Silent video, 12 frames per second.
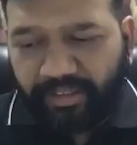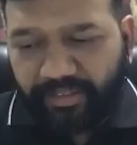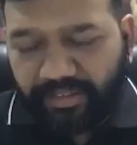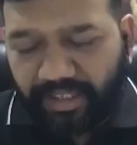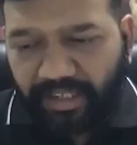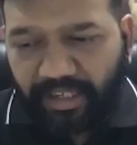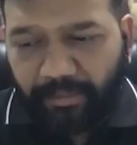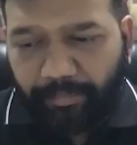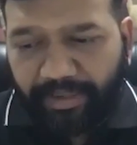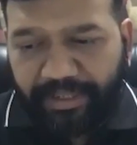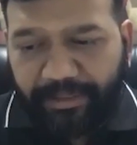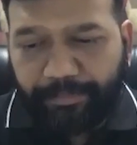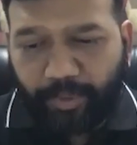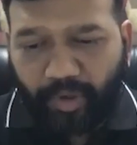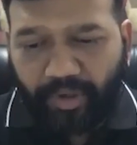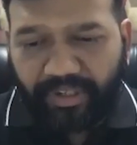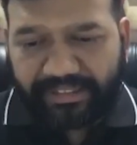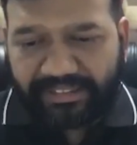There are like many
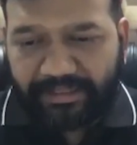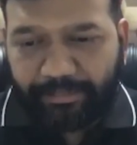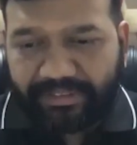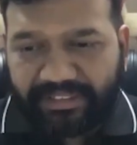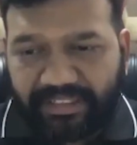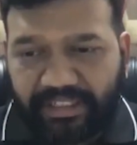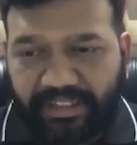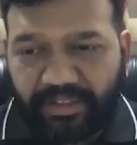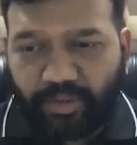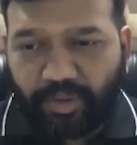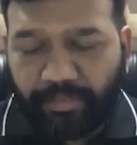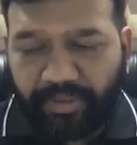products. See, basically, in